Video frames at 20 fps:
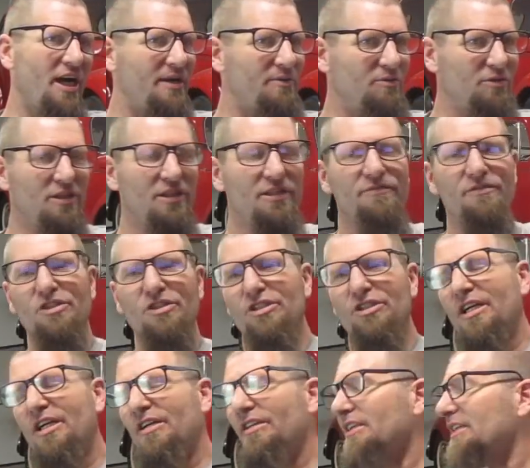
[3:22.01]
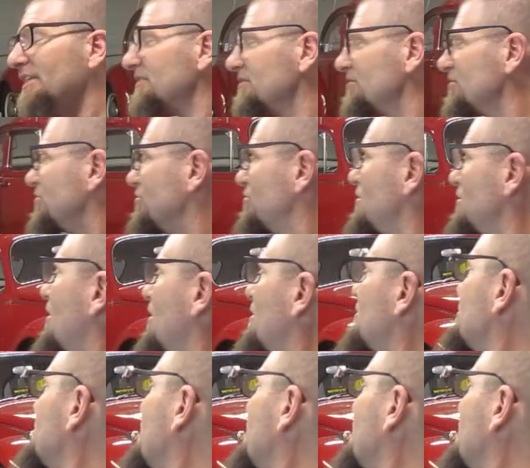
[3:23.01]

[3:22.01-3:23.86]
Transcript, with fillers: I would love to share. These two cars